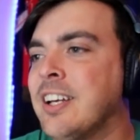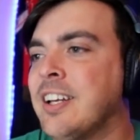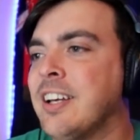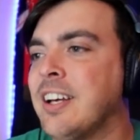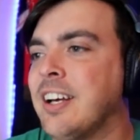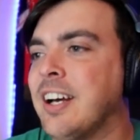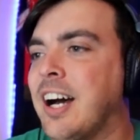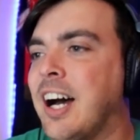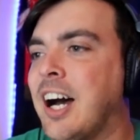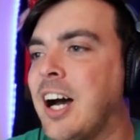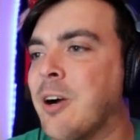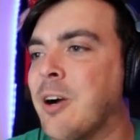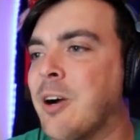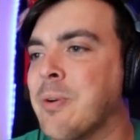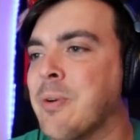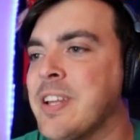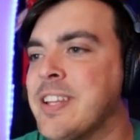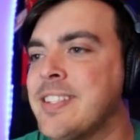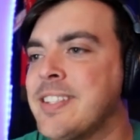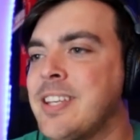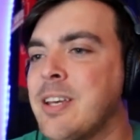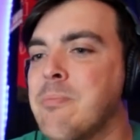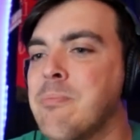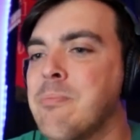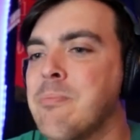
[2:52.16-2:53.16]
Uh, with
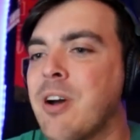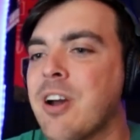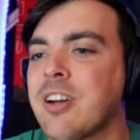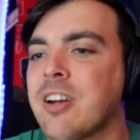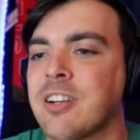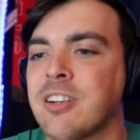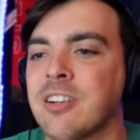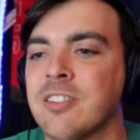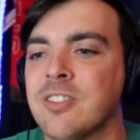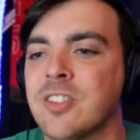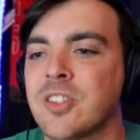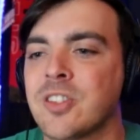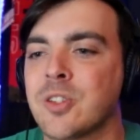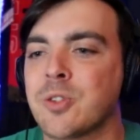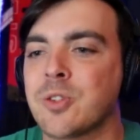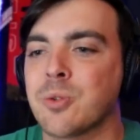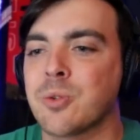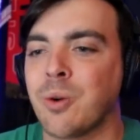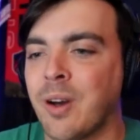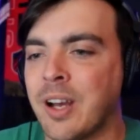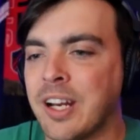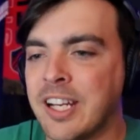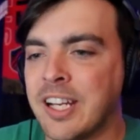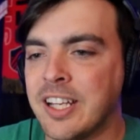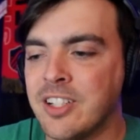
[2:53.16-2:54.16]
Tim Parker's
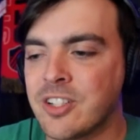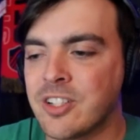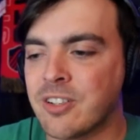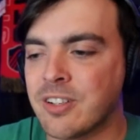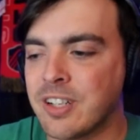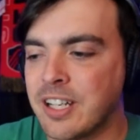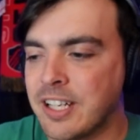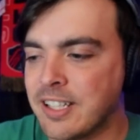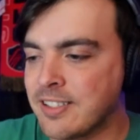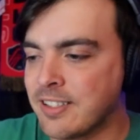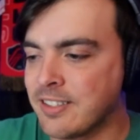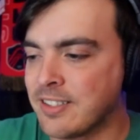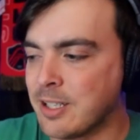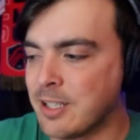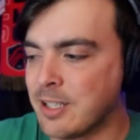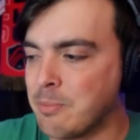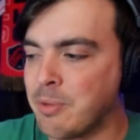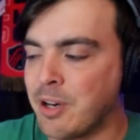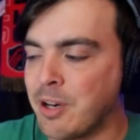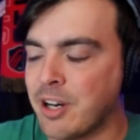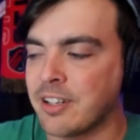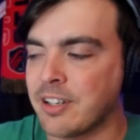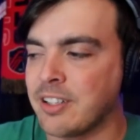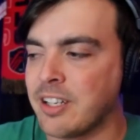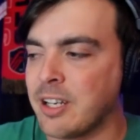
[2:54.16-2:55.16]
groin injury, so Tim
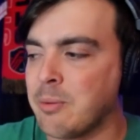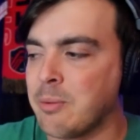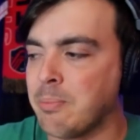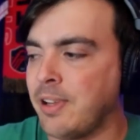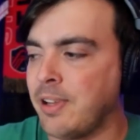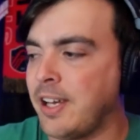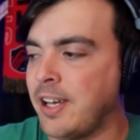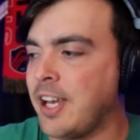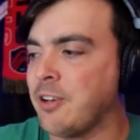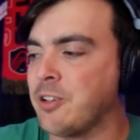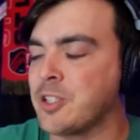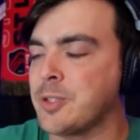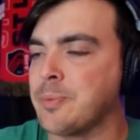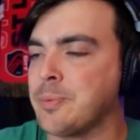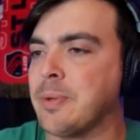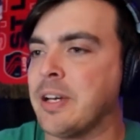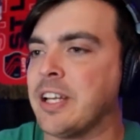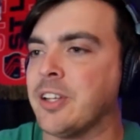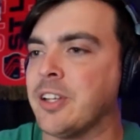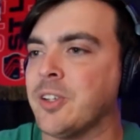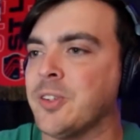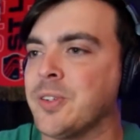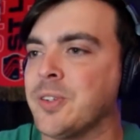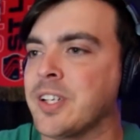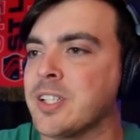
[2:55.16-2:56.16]
Parker didn't play, which
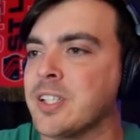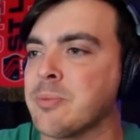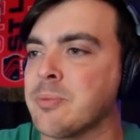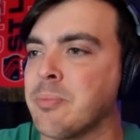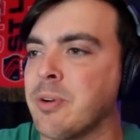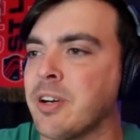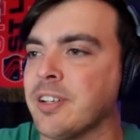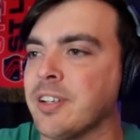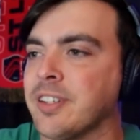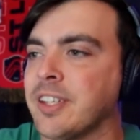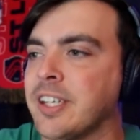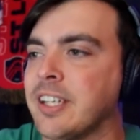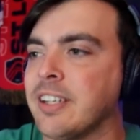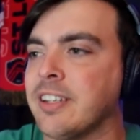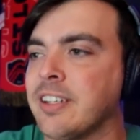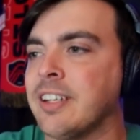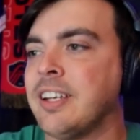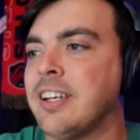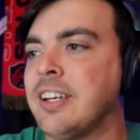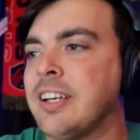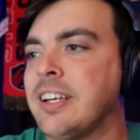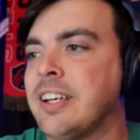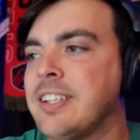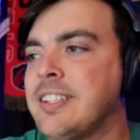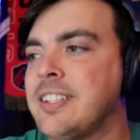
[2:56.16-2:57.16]
meant Lucas Bartlett
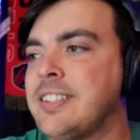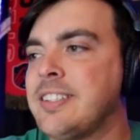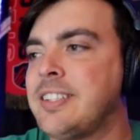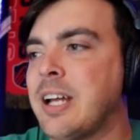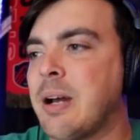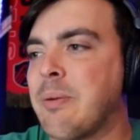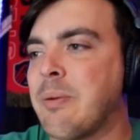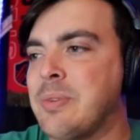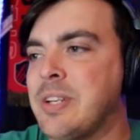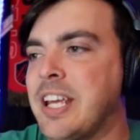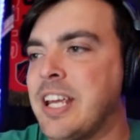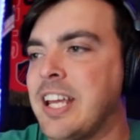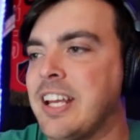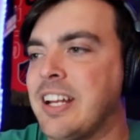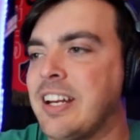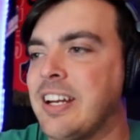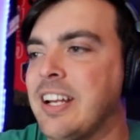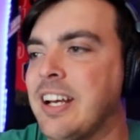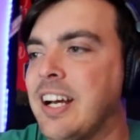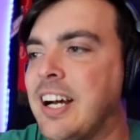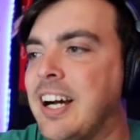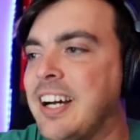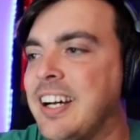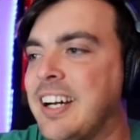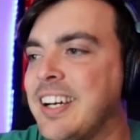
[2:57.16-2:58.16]
stepped in,
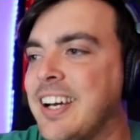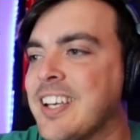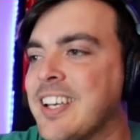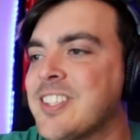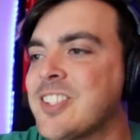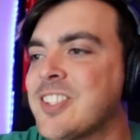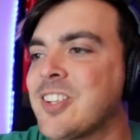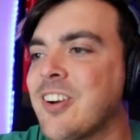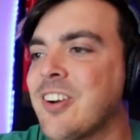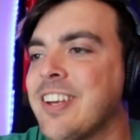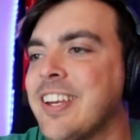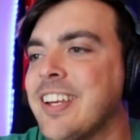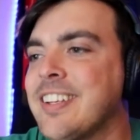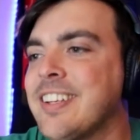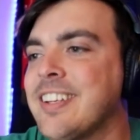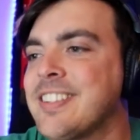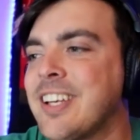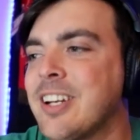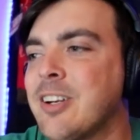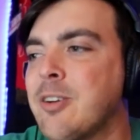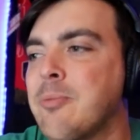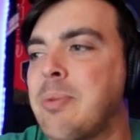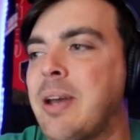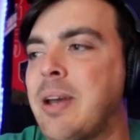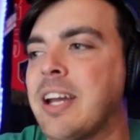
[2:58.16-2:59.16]
uh, a starting
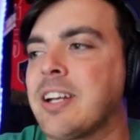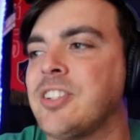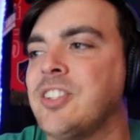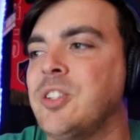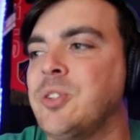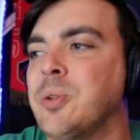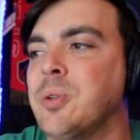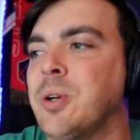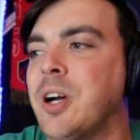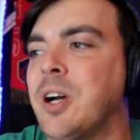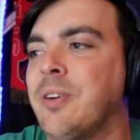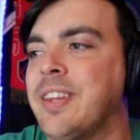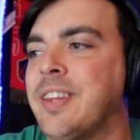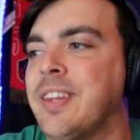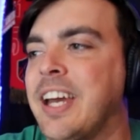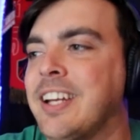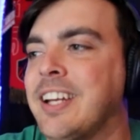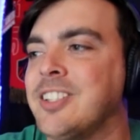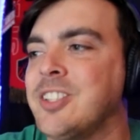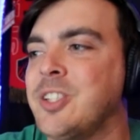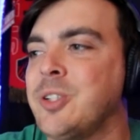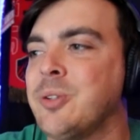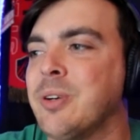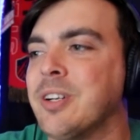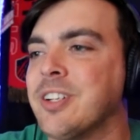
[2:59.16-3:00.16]
center back duo that
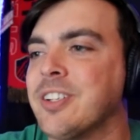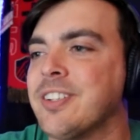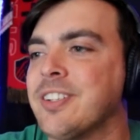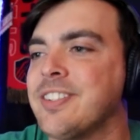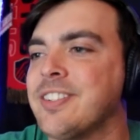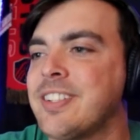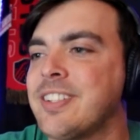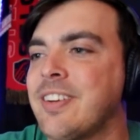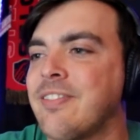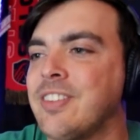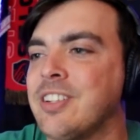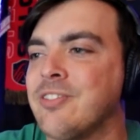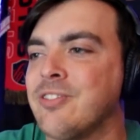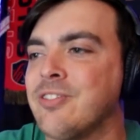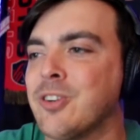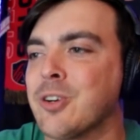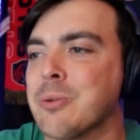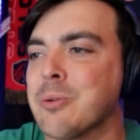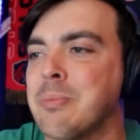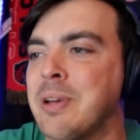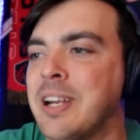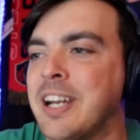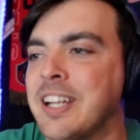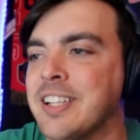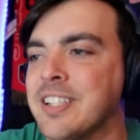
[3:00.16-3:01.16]
had 274
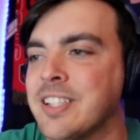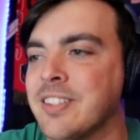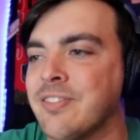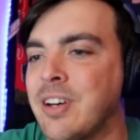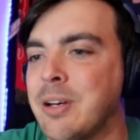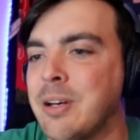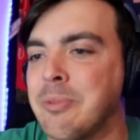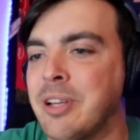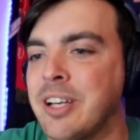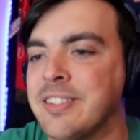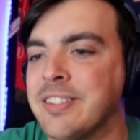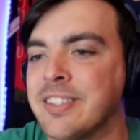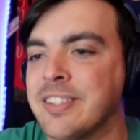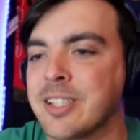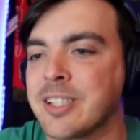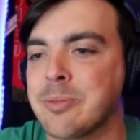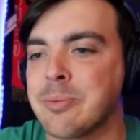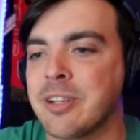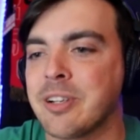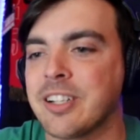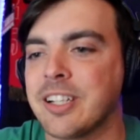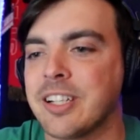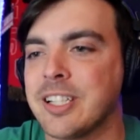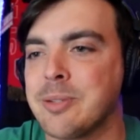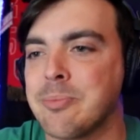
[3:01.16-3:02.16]
minutes of MLS
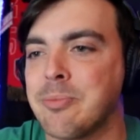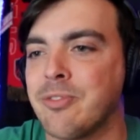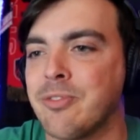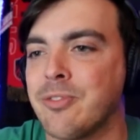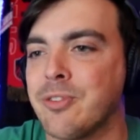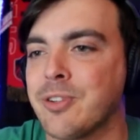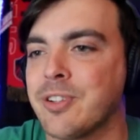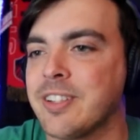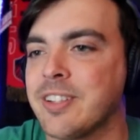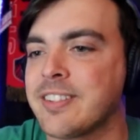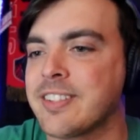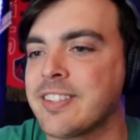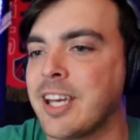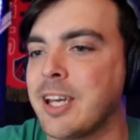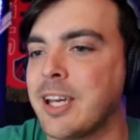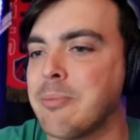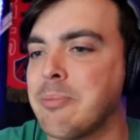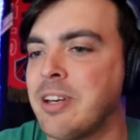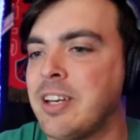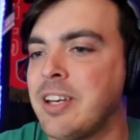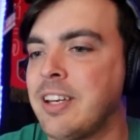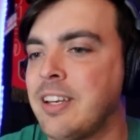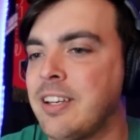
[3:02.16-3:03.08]
experience before this game.